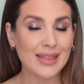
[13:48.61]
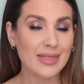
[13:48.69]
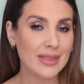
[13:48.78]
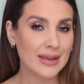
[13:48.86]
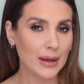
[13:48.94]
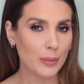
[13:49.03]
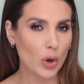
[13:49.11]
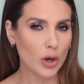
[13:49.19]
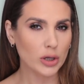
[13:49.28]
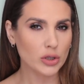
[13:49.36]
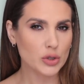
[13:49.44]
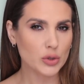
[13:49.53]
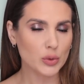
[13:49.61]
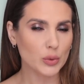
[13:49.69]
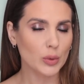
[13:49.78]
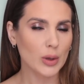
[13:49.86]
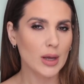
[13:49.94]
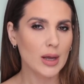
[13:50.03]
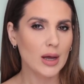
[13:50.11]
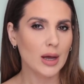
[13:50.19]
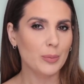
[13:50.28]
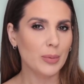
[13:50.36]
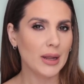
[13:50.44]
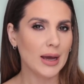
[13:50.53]
and then I'm going to
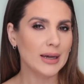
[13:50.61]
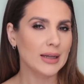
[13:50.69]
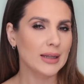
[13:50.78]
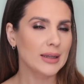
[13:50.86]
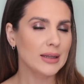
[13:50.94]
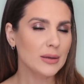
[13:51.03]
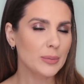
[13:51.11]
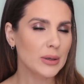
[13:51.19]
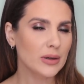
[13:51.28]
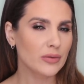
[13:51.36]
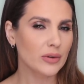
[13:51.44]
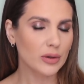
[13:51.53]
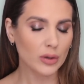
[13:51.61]
apply a little bit of a